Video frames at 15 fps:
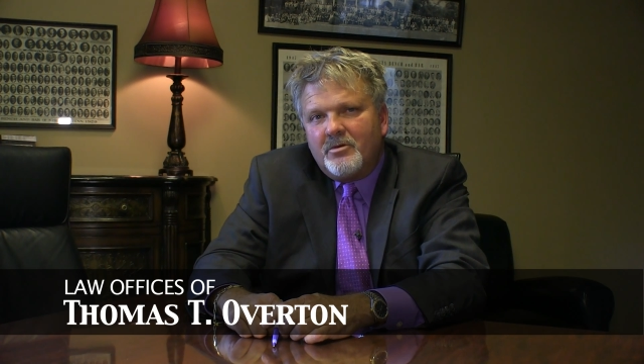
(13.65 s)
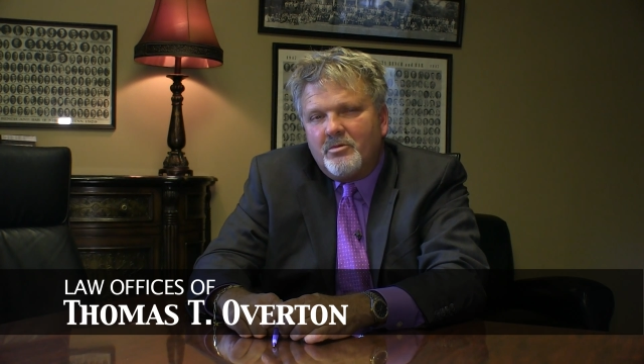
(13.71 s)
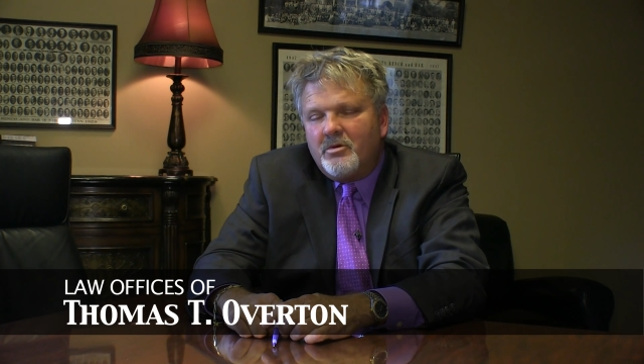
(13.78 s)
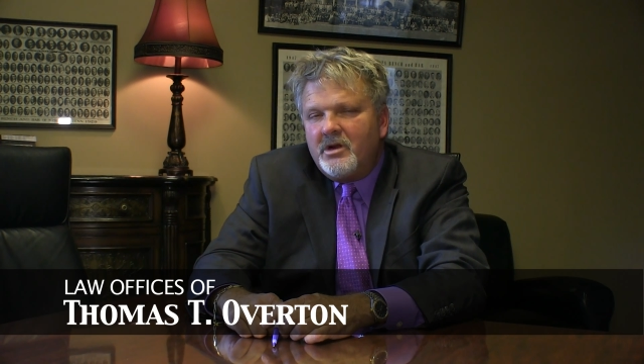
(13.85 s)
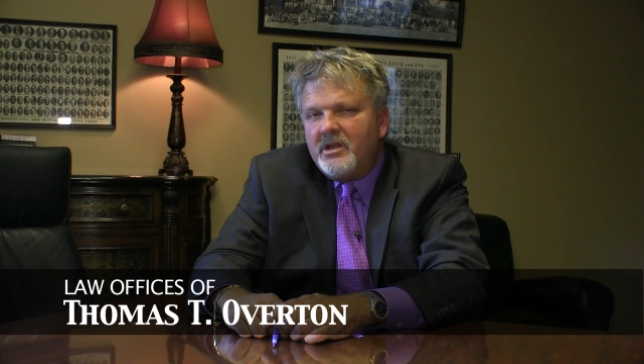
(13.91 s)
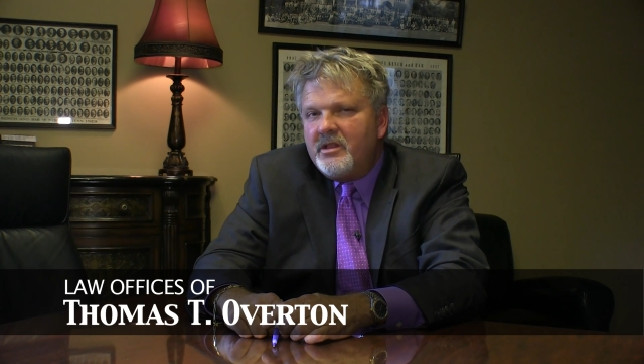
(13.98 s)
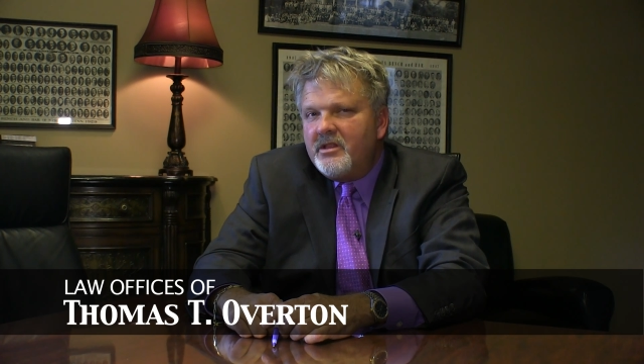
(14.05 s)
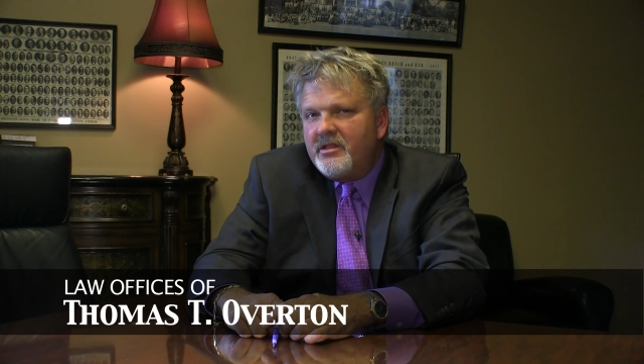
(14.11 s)

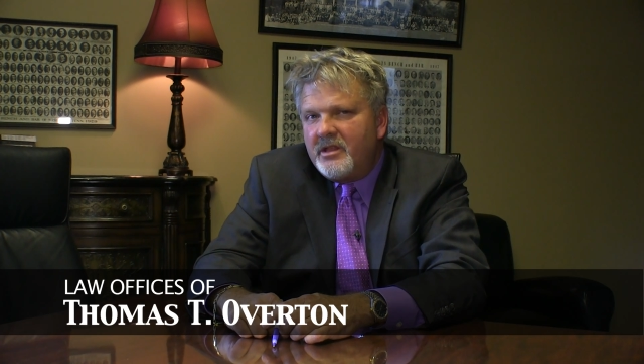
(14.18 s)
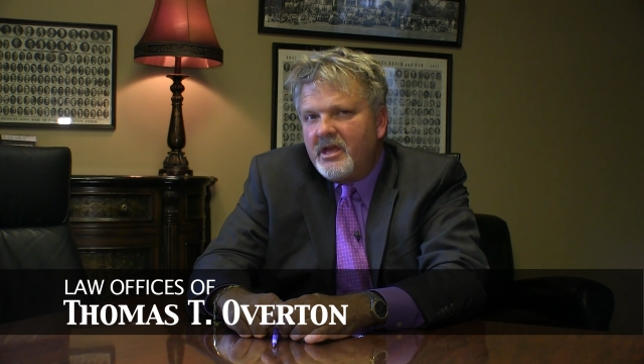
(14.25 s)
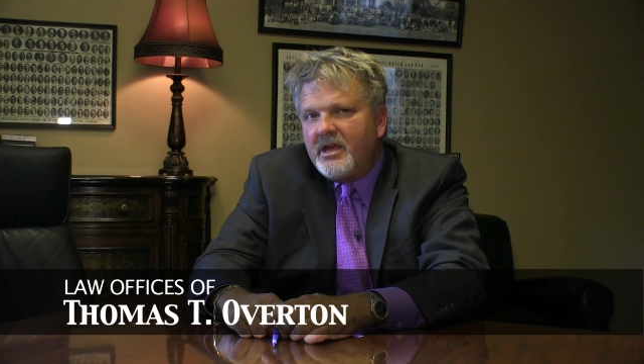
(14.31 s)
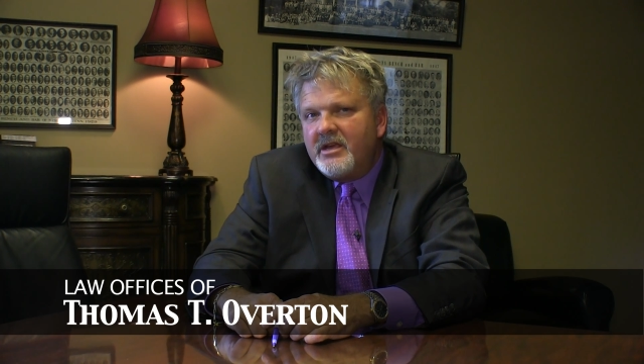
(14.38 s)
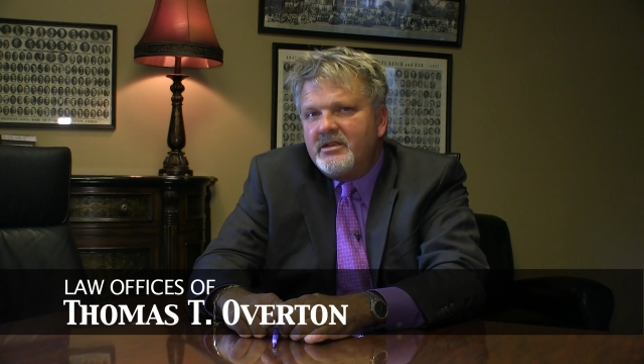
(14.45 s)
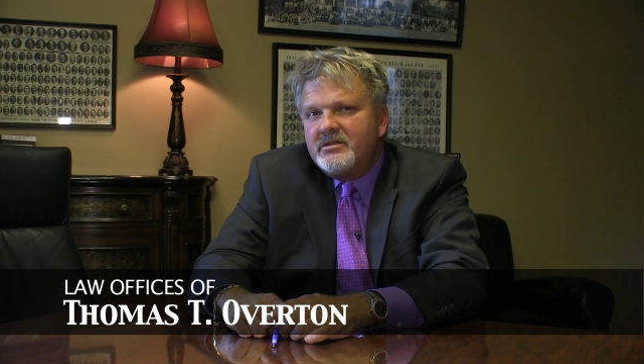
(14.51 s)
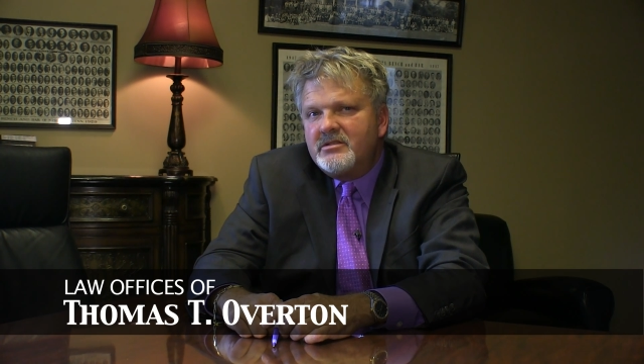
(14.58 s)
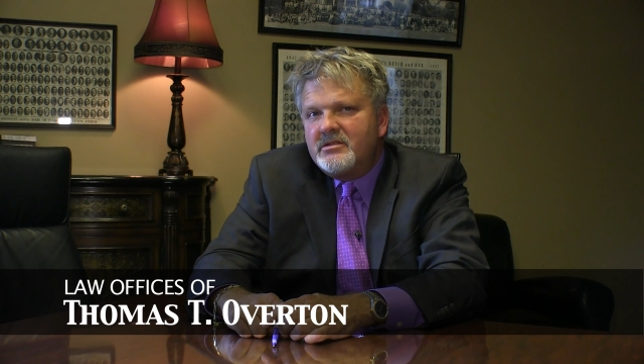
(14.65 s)
One of the
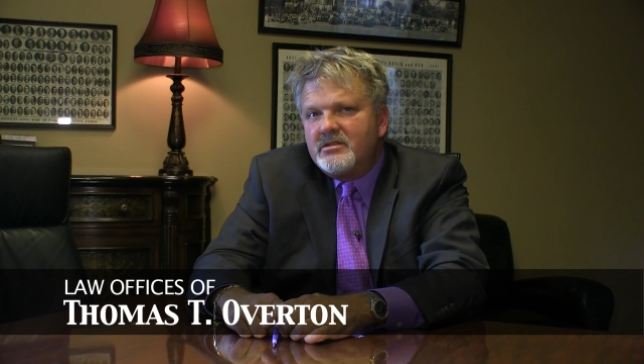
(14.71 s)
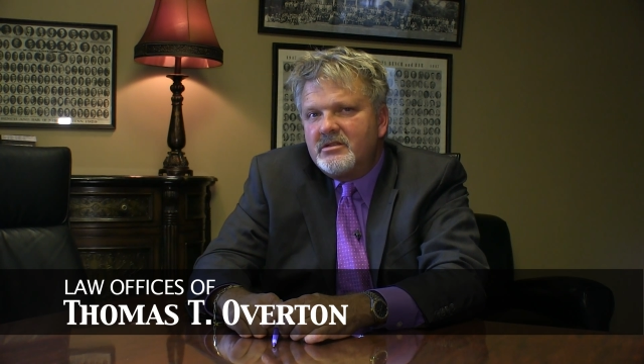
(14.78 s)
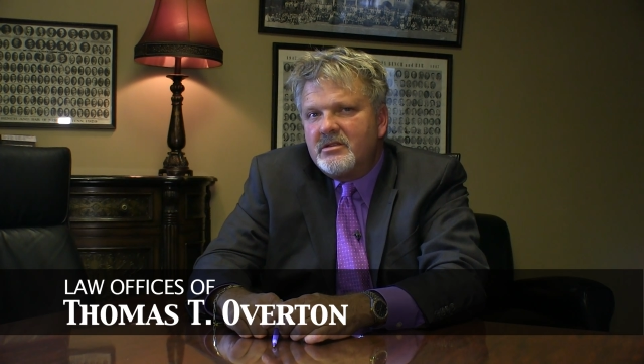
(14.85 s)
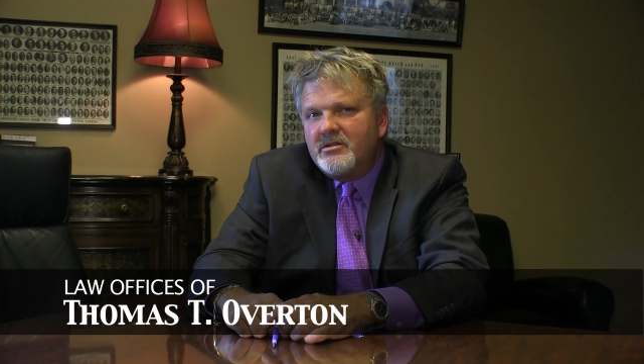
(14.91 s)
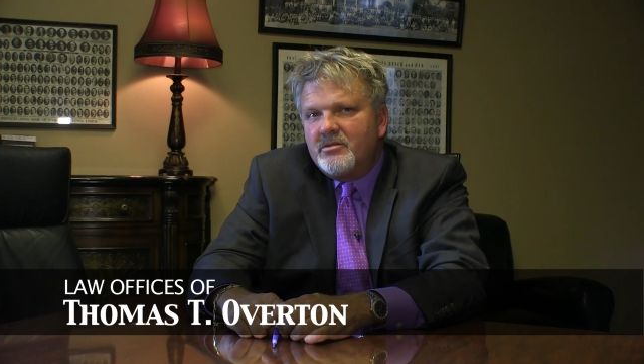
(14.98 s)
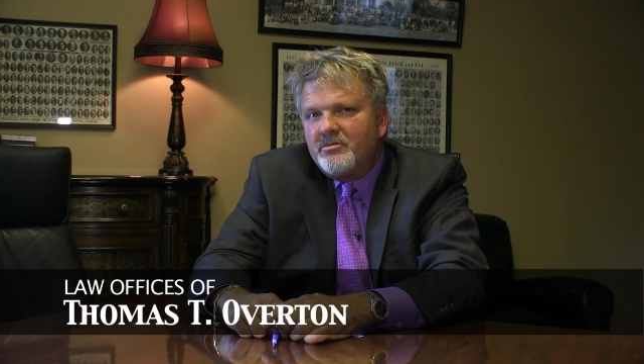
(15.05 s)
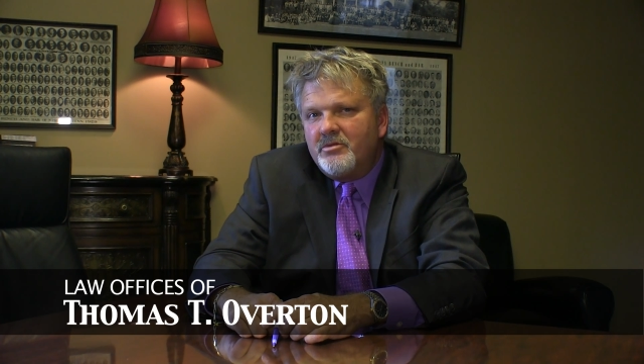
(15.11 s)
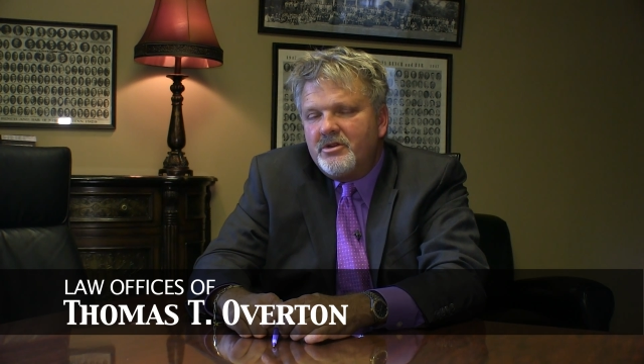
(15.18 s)
things
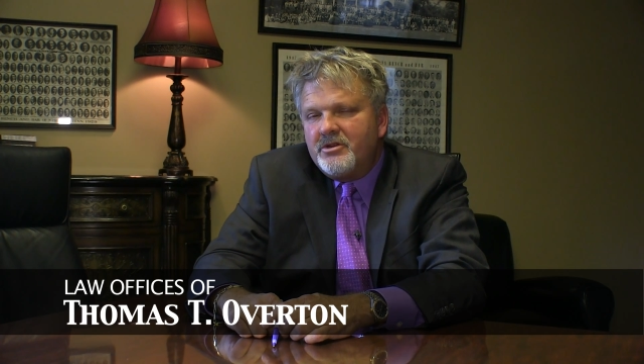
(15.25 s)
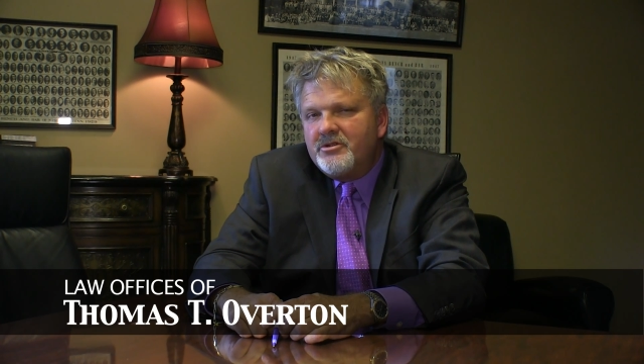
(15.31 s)
when